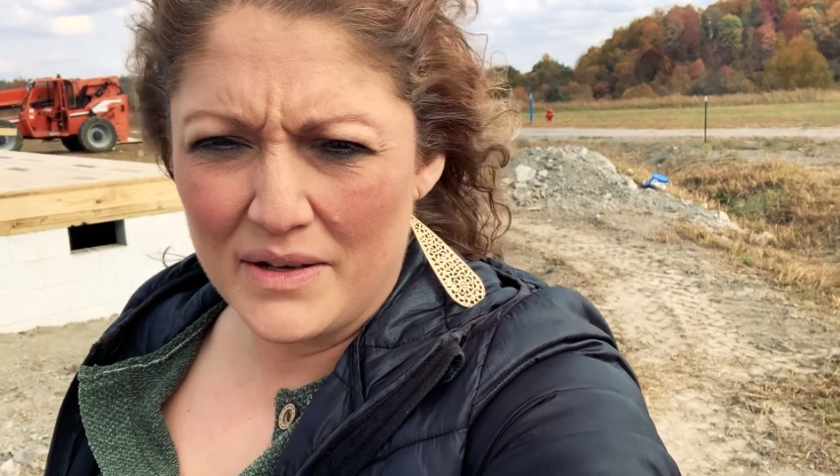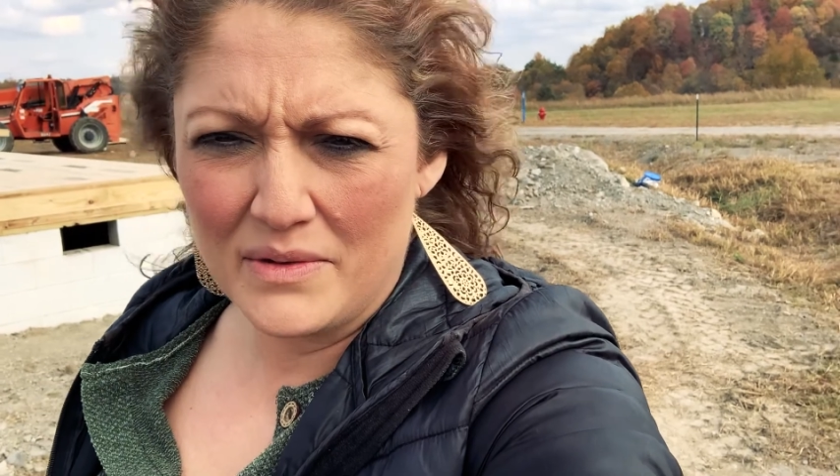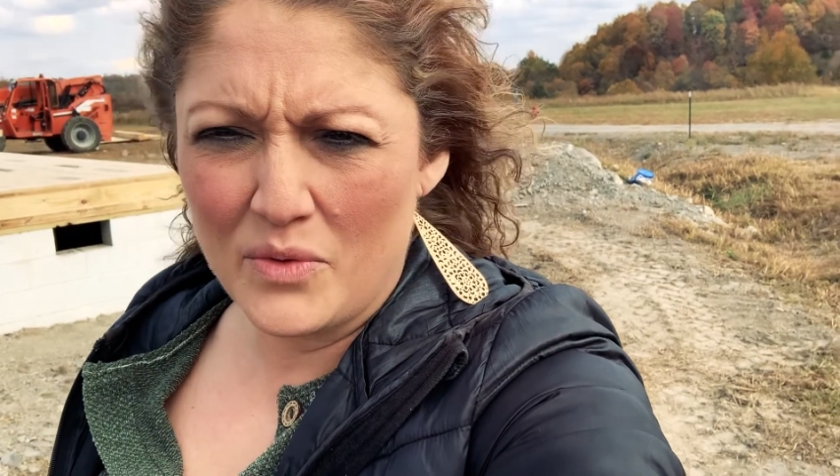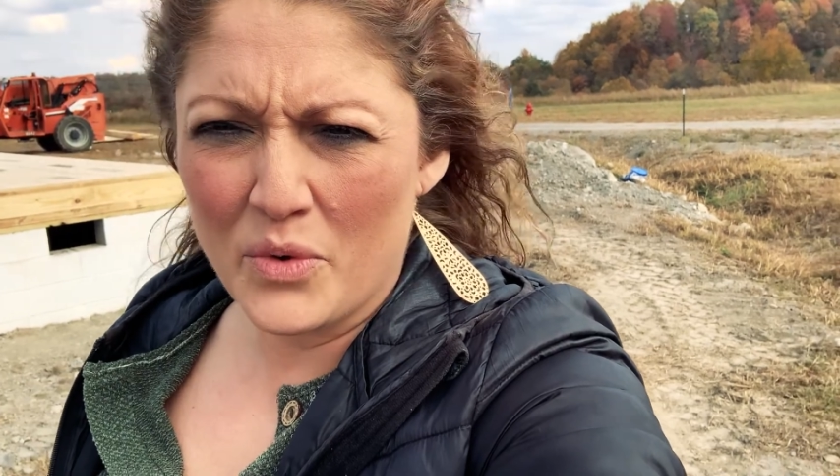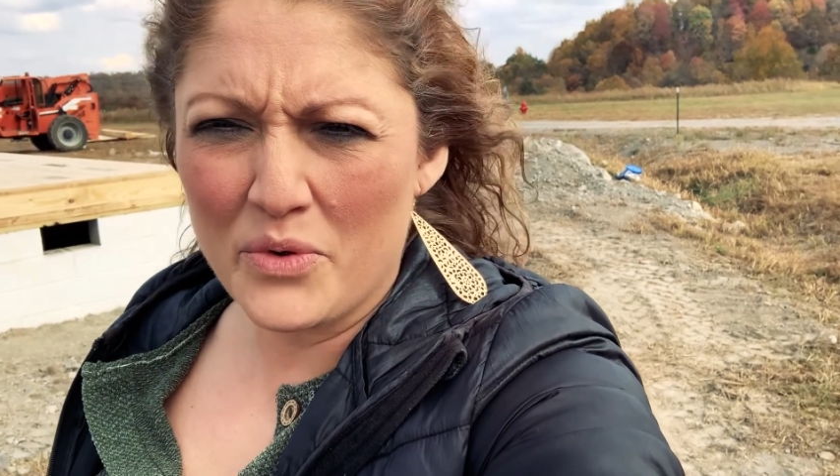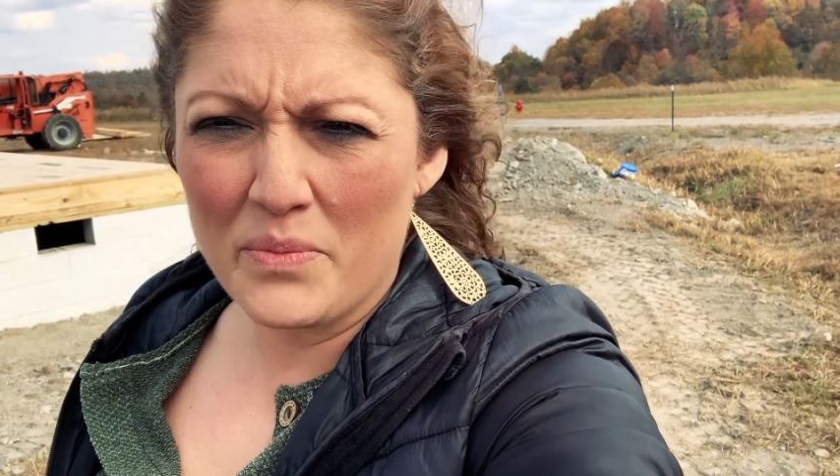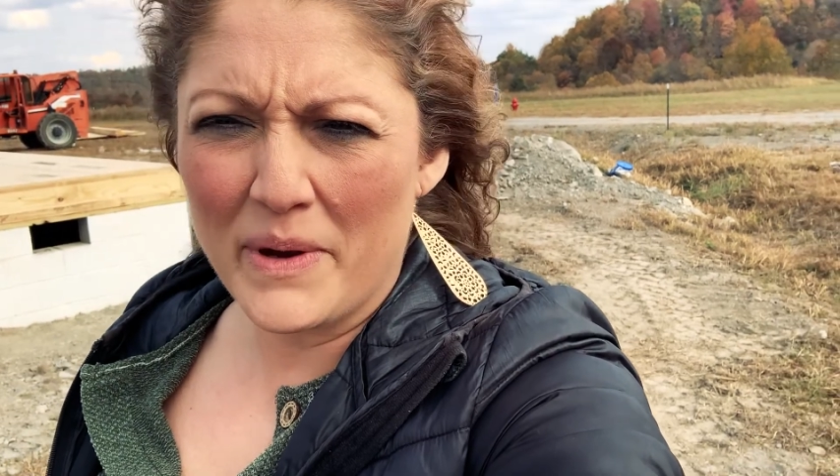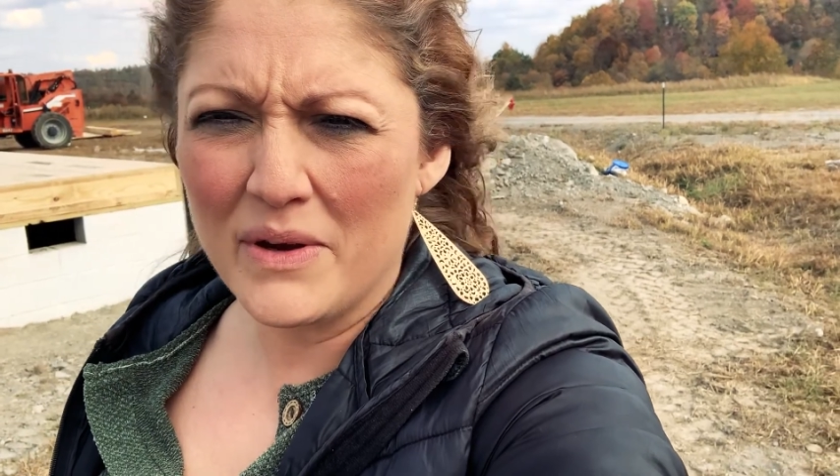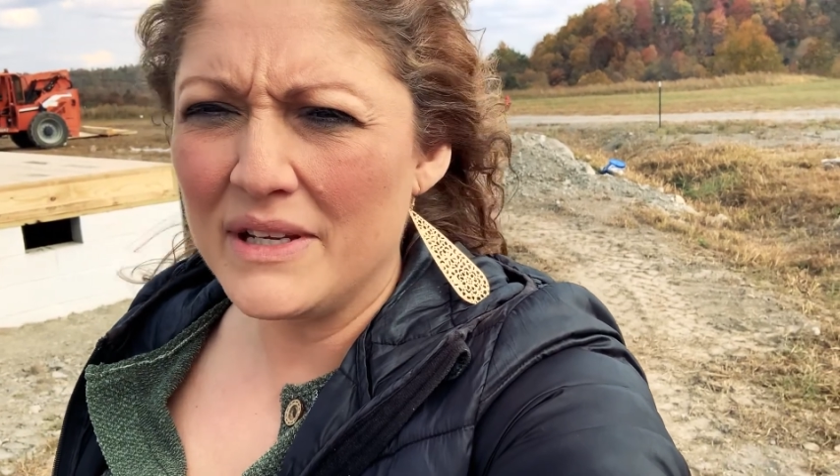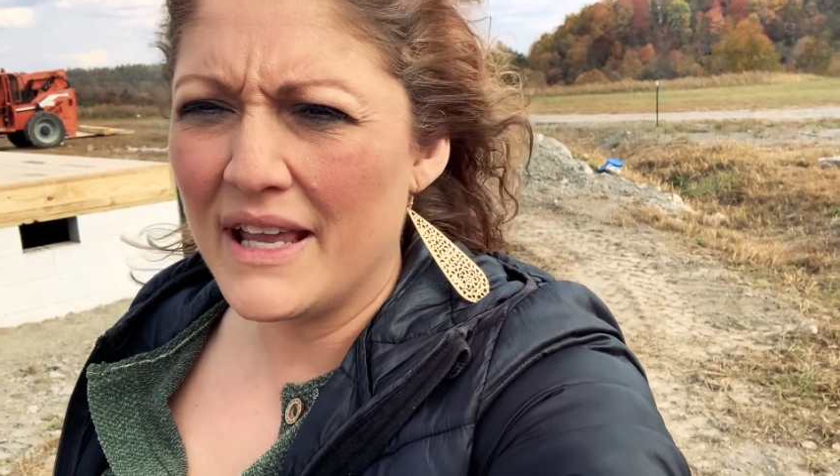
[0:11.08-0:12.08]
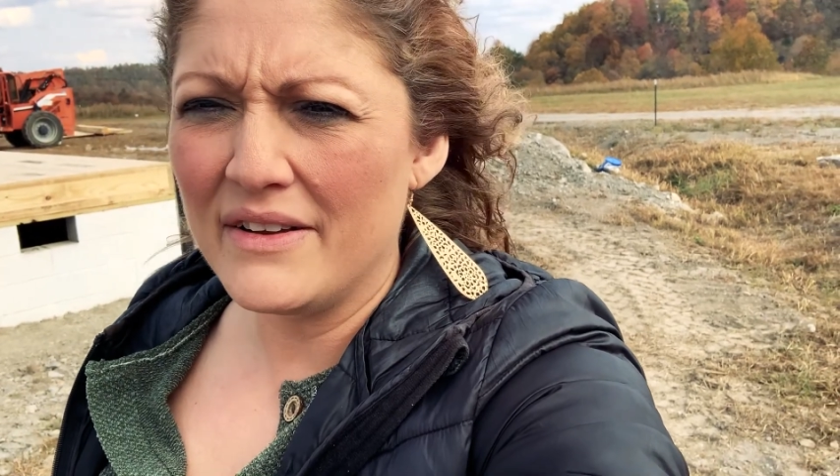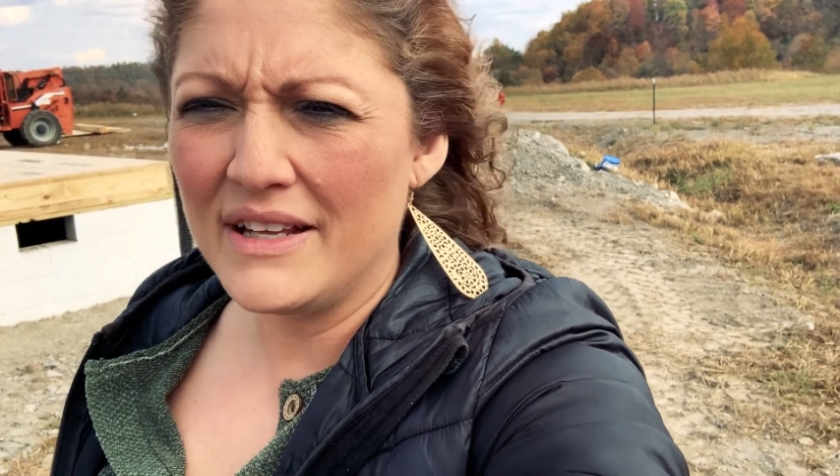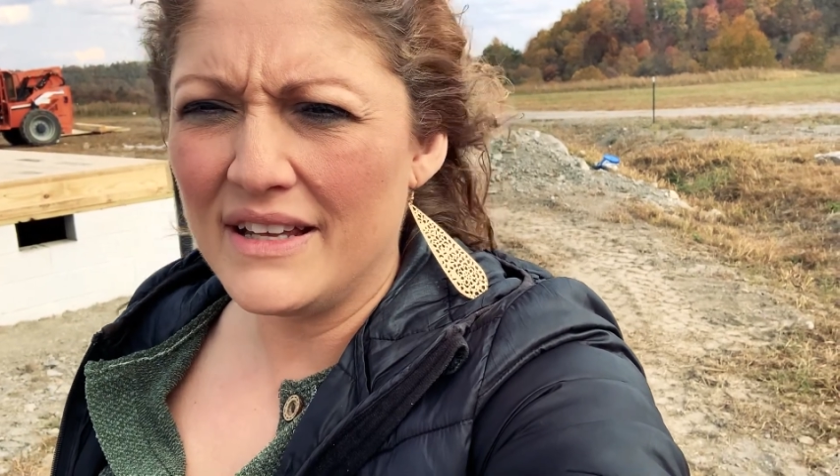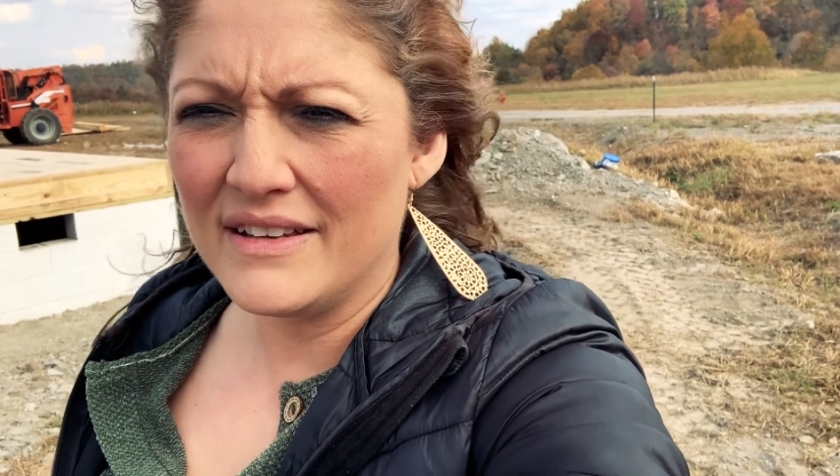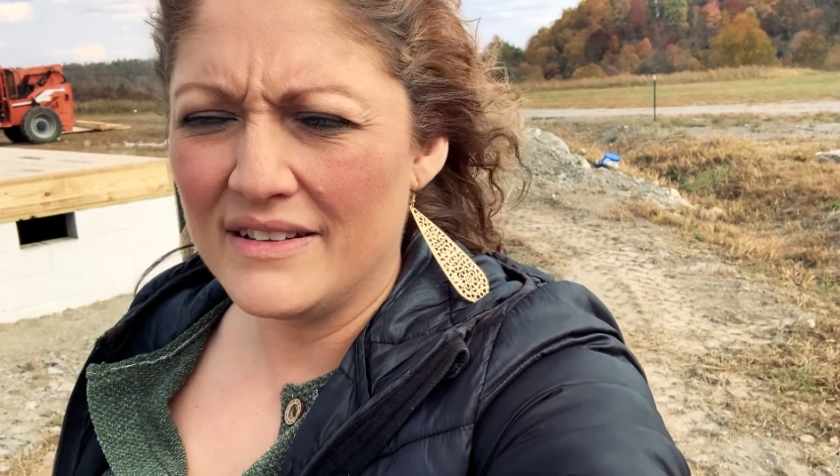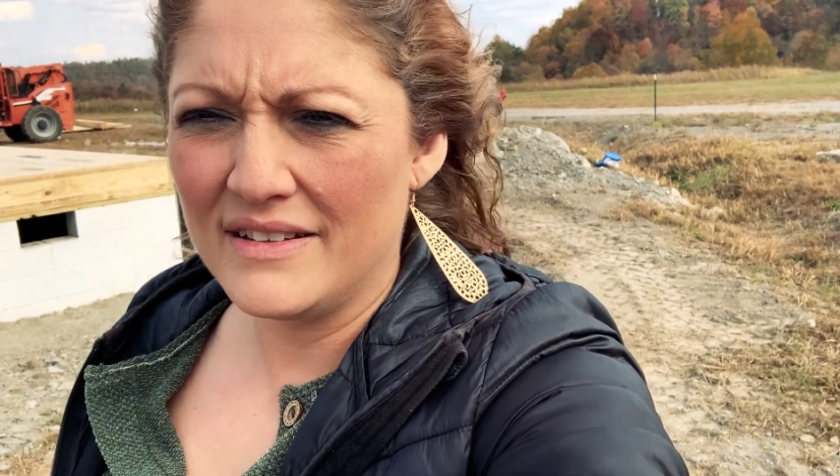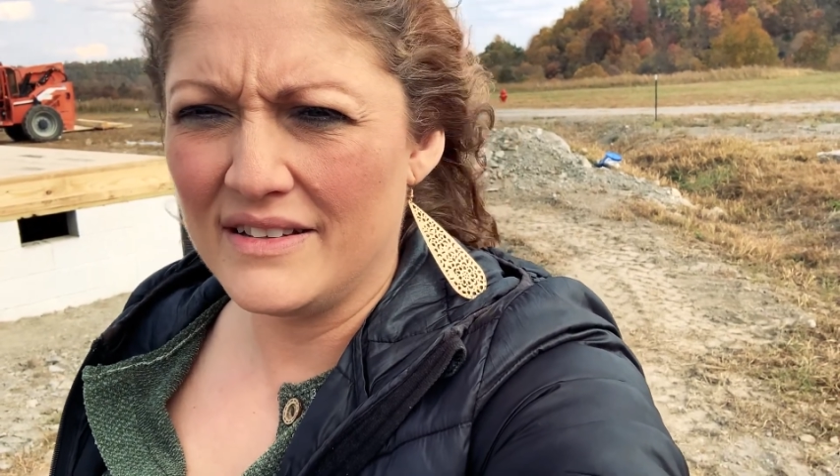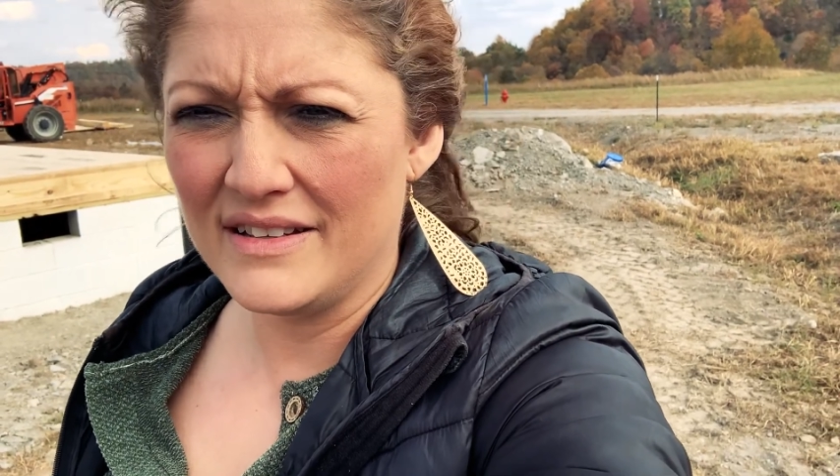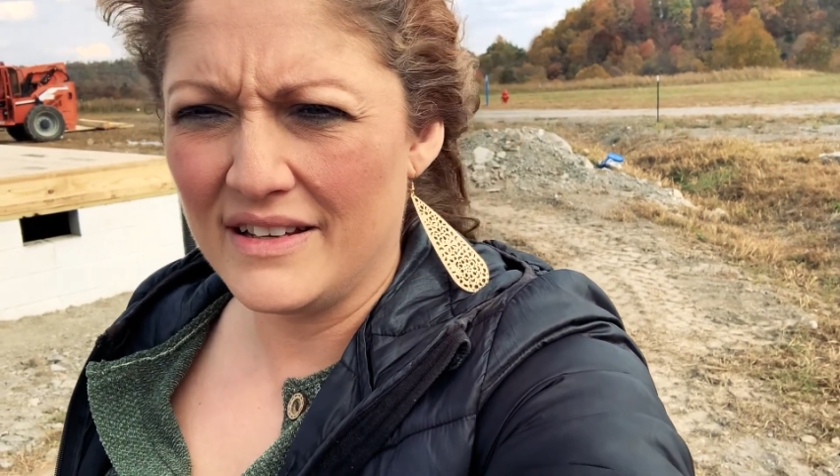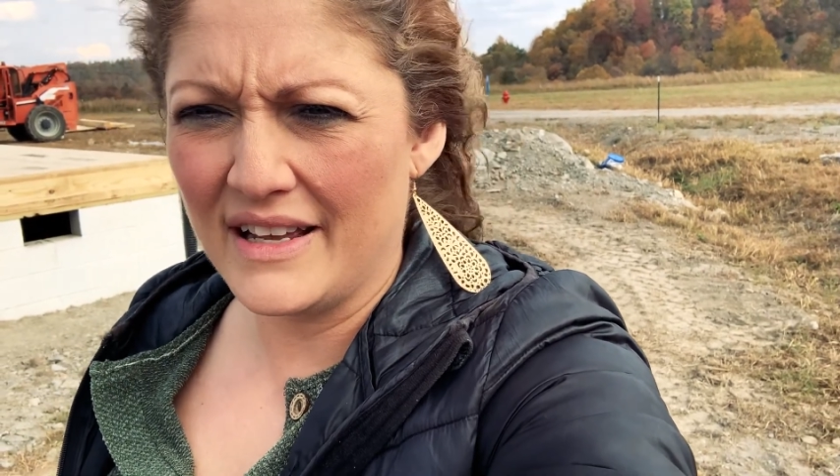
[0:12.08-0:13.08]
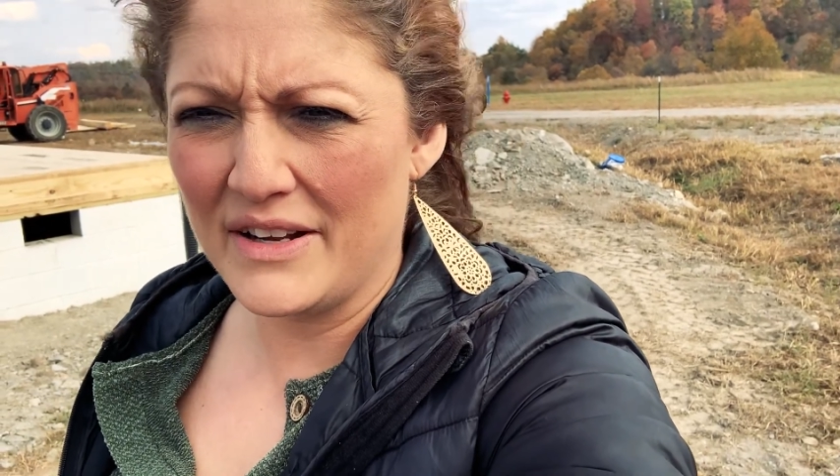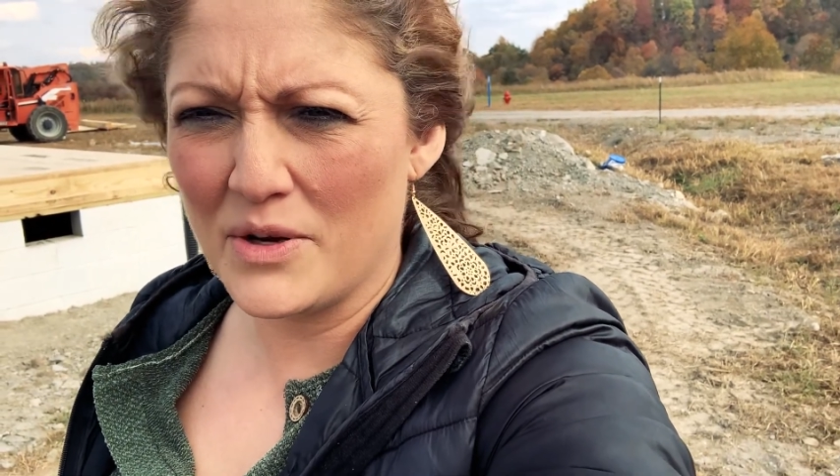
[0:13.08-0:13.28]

northern Perry County at